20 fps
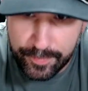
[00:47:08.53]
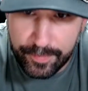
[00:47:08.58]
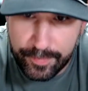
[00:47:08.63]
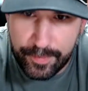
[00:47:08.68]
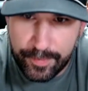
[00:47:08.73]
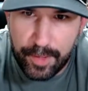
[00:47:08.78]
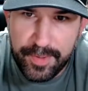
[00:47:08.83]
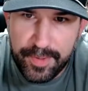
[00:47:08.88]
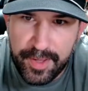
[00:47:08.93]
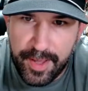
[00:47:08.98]

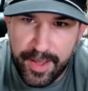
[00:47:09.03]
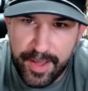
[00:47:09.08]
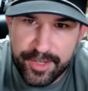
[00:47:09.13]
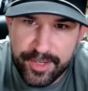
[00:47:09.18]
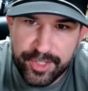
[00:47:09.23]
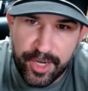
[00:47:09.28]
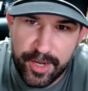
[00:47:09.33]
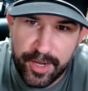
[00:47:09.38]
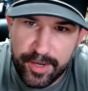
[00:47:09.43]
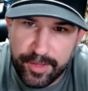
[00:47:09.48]
I'll be
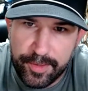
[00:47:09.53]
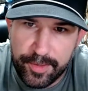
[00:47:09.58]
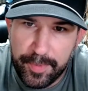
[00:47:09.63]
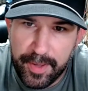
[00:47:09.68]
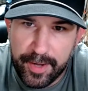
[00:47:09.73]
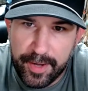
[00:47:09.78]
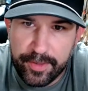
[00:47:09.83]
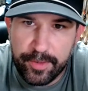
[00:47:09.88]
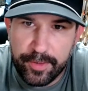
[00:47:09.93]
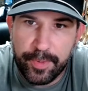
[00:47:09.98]
AJing in the
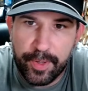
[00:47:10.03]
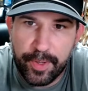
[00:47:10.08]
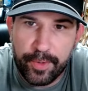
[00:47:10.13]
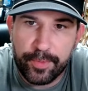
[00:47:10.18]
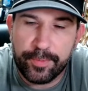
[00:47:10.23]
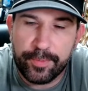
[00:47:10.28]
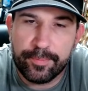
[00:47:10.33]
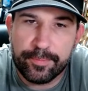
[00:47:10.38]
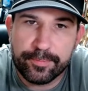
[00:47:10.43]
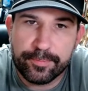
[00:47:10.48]
back of the boat.
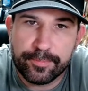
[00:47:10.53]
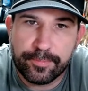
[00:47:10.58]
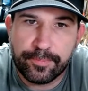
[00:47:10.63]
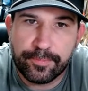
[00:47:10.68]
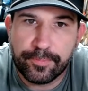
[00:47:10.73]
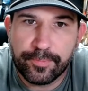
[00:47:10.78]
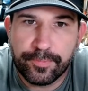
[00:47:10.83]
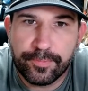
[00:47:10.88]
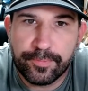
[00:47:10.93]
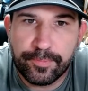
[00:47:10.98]

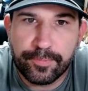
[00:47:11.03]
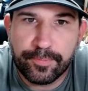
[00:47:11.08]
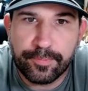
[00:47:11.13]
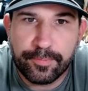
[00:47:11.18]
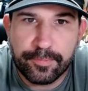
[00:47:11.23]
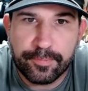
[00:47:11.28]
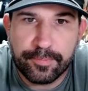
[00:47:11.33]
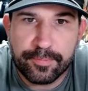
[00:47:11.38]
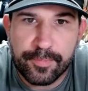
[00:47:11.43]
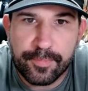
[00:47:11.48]

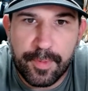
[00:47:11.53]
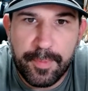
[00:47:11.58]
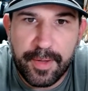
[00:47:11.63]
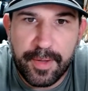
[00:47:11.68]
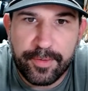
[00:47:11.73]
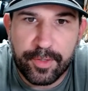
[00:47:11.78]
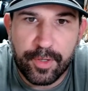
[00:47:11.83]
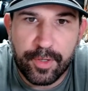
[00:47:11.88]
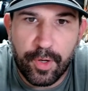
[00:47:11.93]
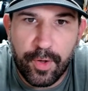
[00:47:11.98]
Might
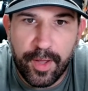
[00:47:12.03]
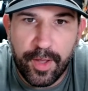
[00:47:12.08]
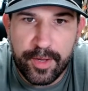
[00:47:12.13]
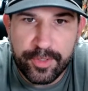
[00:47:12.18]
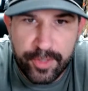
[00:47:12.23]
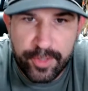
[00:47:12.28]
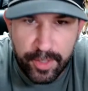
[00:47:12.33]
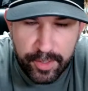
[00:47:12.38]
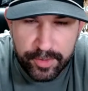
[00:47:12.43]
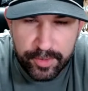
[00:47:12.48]
have to call
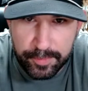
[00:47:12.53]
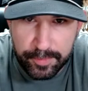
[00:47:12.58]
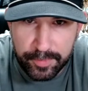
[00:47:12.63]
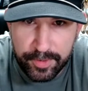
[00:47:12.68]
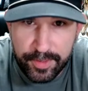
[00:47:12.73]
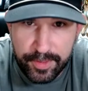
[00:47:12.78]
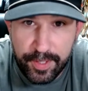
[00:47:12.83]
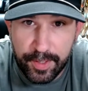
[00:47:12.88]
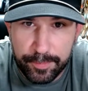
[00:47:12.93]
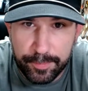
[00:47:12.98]
AJ and get some
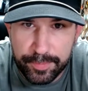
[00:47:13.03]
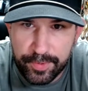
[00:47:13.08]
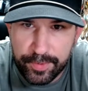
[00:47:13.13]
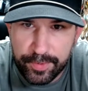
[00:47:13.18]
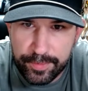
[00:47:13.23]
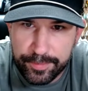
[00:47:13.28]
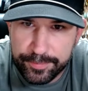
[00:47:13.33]
tips.